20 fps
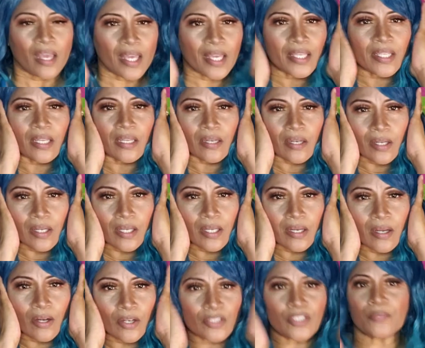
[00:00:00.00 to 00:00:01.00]

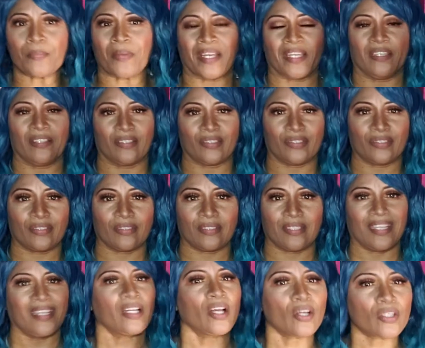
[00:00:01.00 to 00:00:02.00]
It hurts my ears.
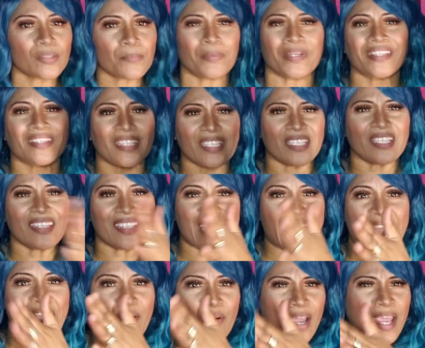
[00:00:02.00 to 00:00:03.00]
It hurt, but then
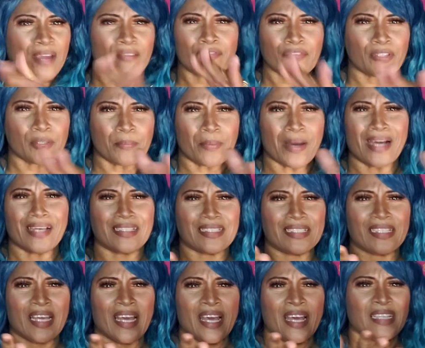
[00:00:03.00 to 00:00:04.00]
now
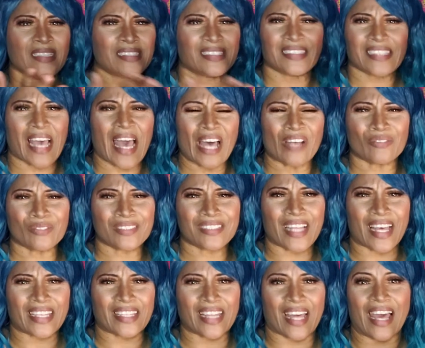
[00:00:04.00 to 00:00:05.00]
everybody sounds
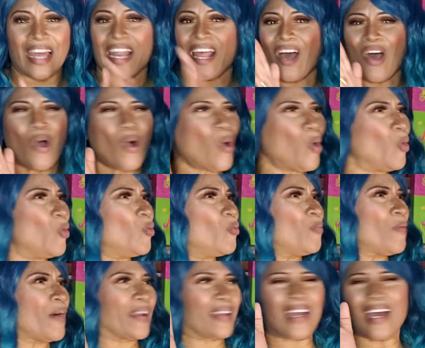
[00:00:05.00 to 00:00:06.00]
like that. Oh
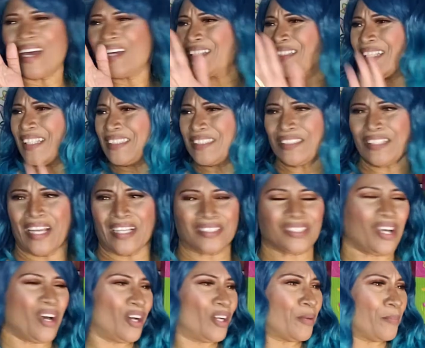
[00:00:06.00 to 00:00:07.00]
my God, and let's not
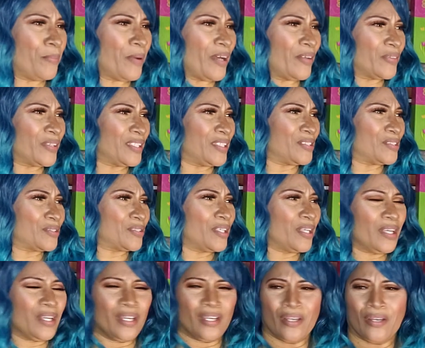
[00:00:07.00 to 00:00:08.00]
talk about these.
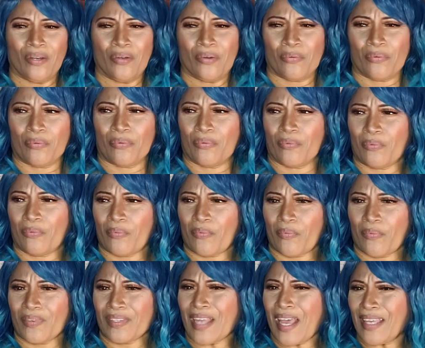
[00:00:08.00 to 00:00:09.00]

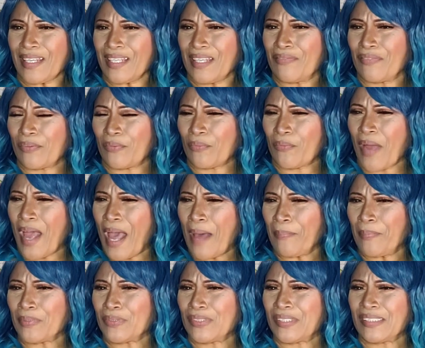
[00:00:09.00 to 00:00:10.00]
Not even
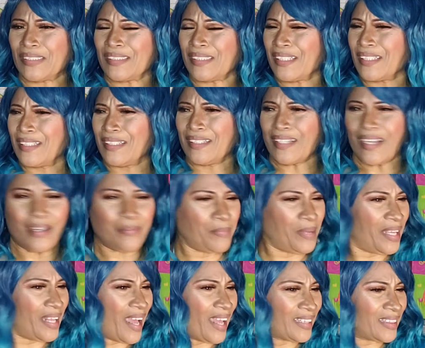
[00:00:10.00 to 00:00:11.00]
rappers. It's the young
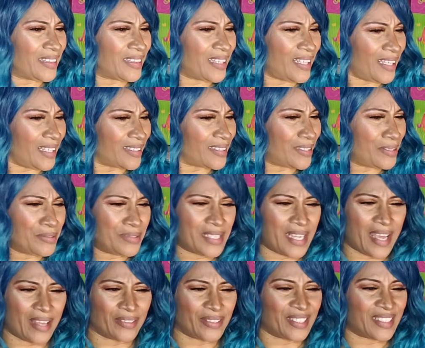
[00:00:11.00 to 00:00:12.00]
man. I think they're
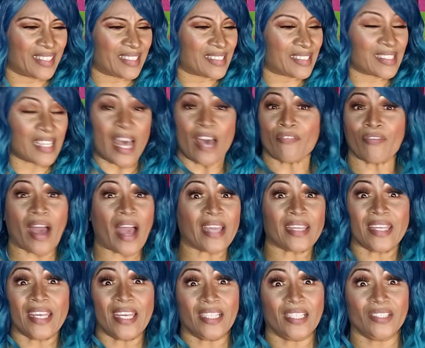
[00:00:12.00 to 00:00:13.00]
down in the South. I
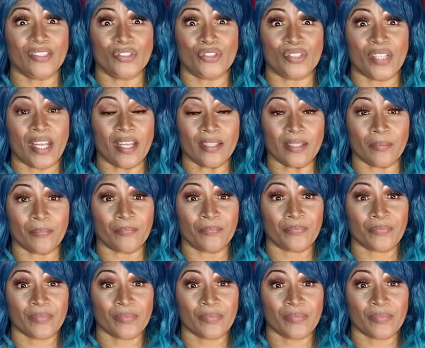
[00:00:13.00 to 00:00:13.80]
can't understand them.